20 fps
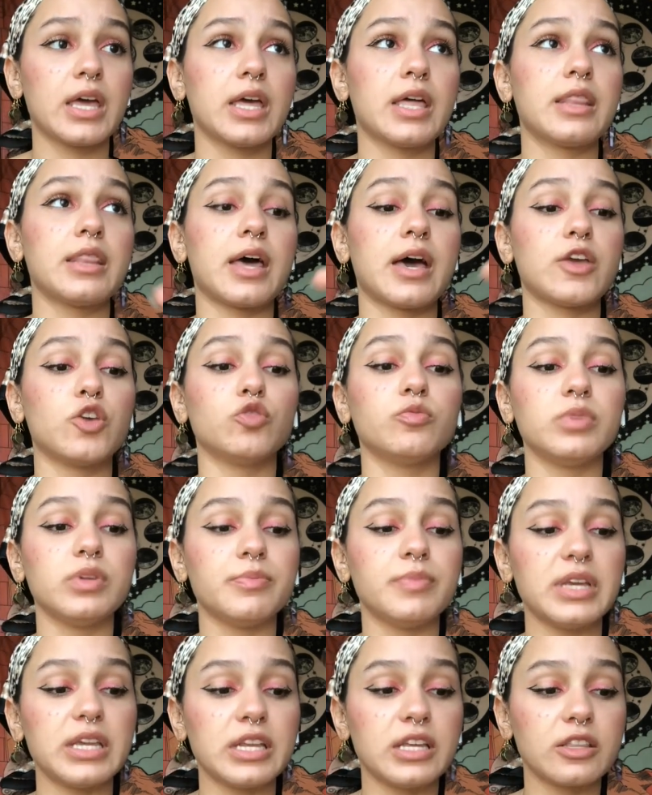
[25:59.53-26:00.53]
that you'll be
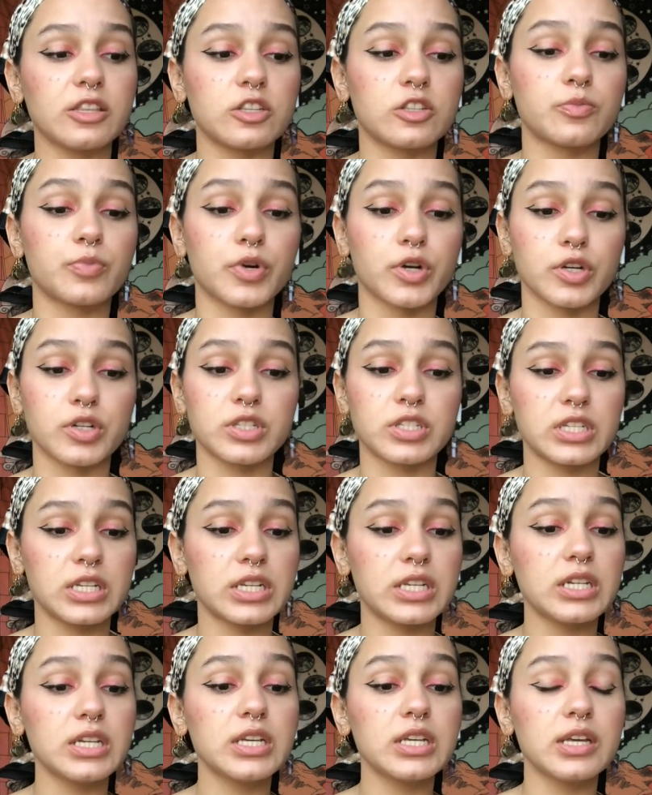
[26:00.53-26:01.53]
meeting this
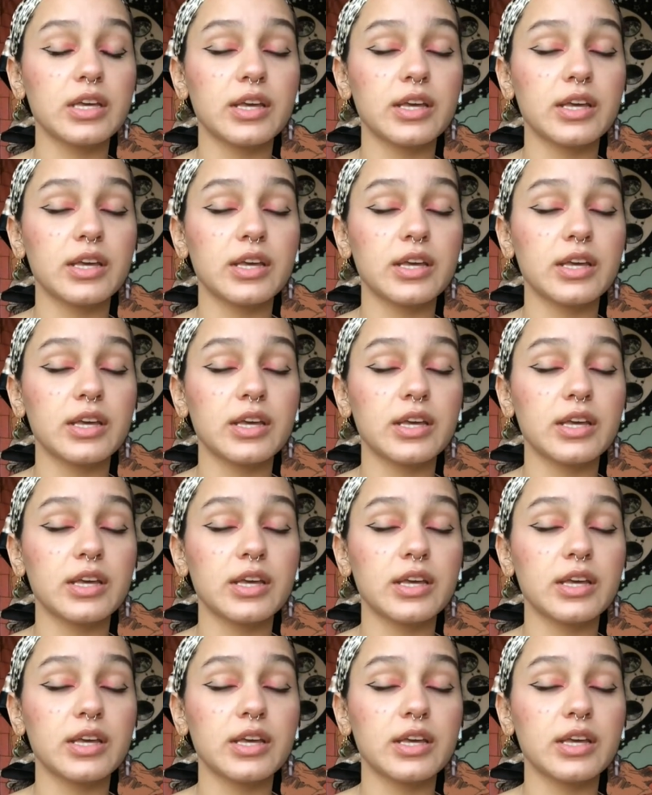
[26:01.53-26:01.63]
person,